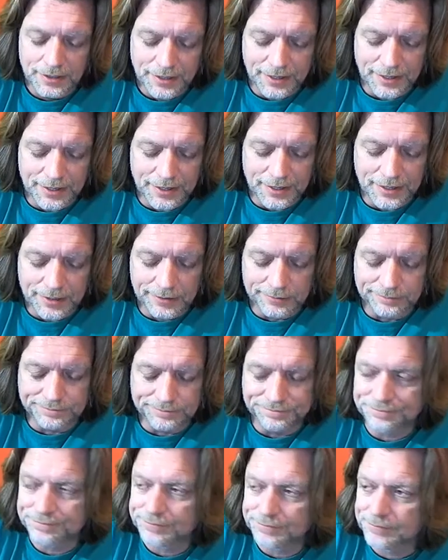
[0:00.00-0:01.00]

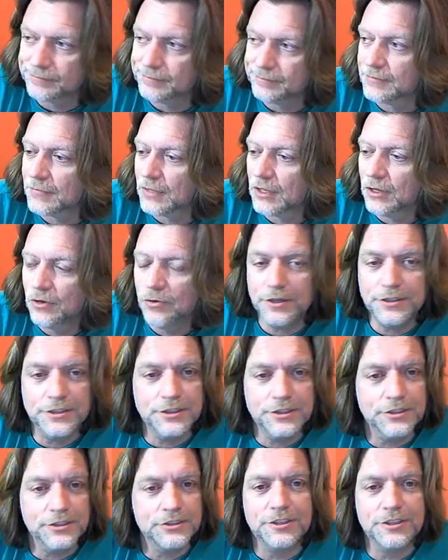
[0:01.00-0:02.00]
Um, Clinch
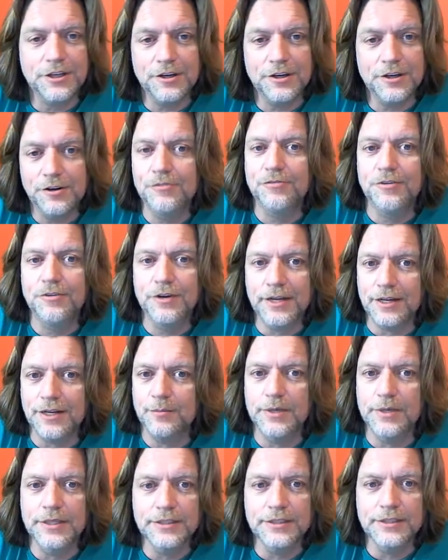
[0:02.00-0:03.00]
is so
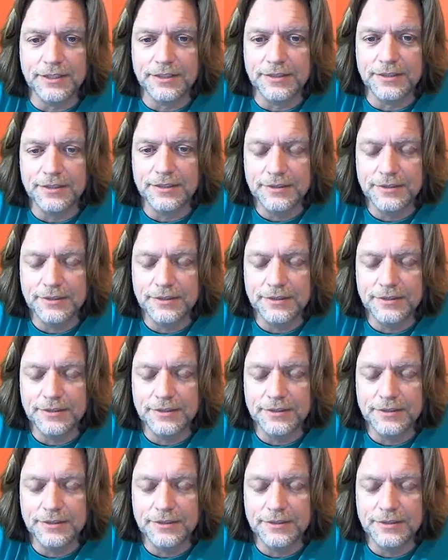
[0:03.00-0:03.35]
freaking busy.